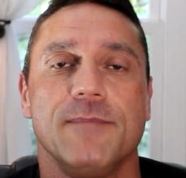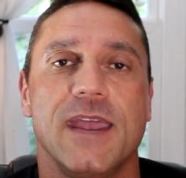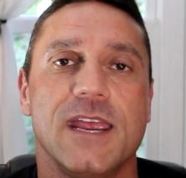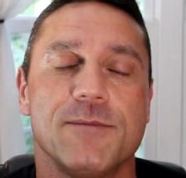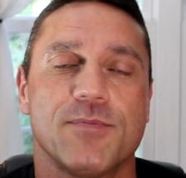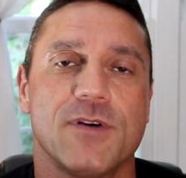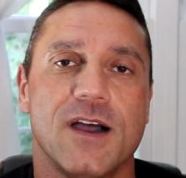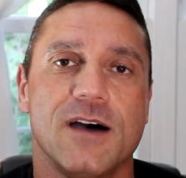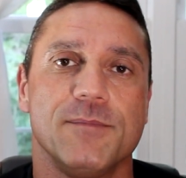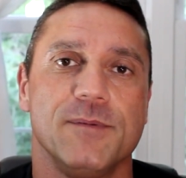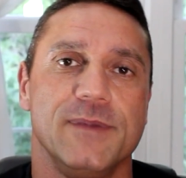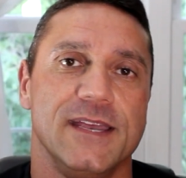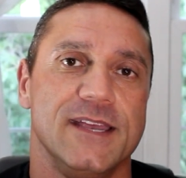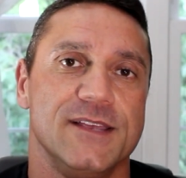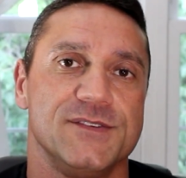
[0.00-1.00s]
The main
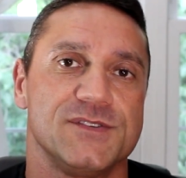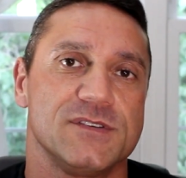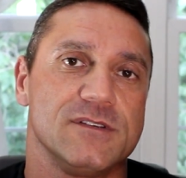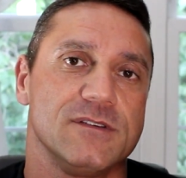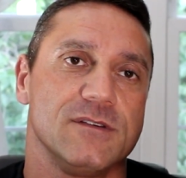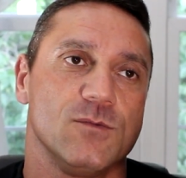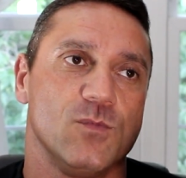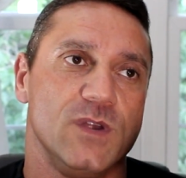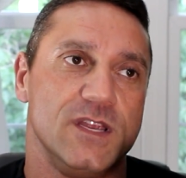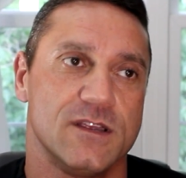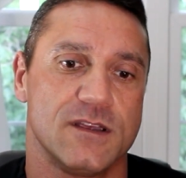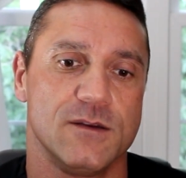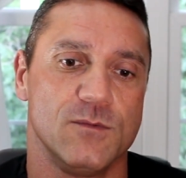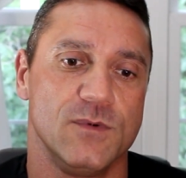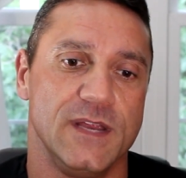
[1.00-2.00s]
problem is when
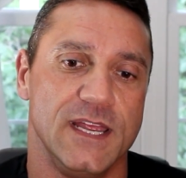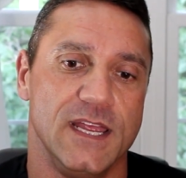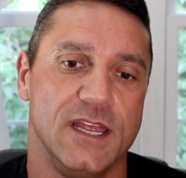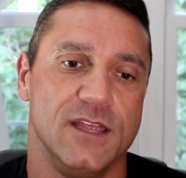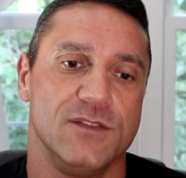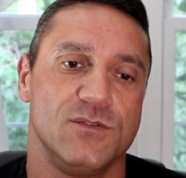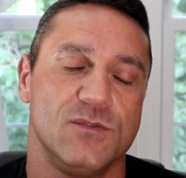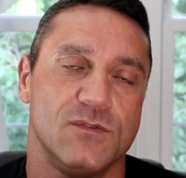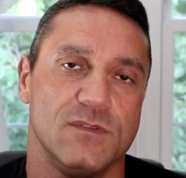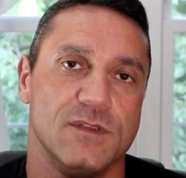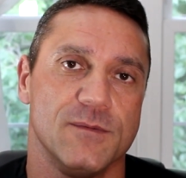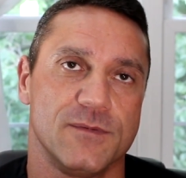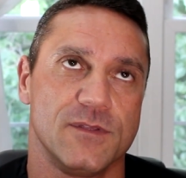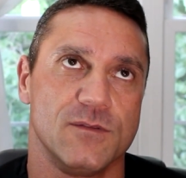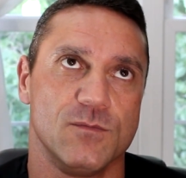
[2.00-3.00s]
you
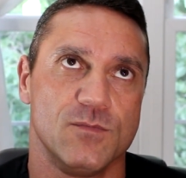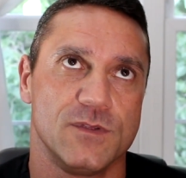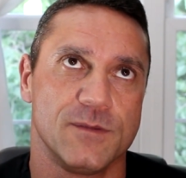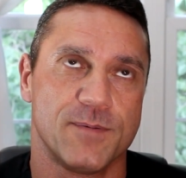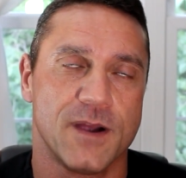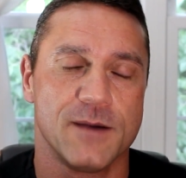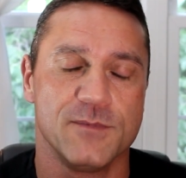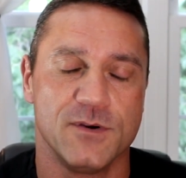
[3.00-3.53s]
the